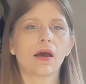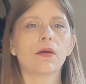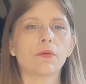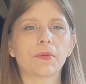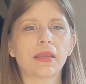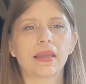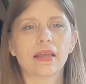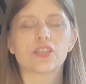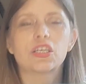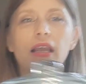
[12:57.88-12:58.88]
I will be here
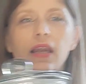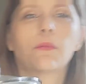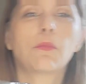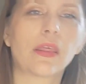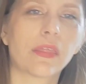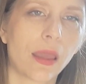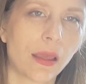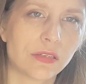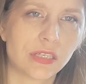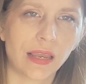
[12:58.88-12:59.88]
checking in with
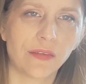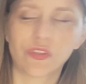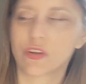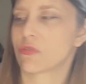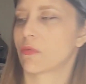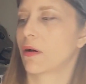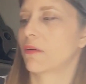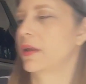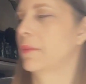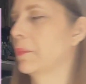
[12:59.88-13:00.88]
Dave the
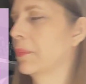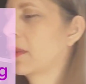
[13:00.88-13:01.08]
Terrarium,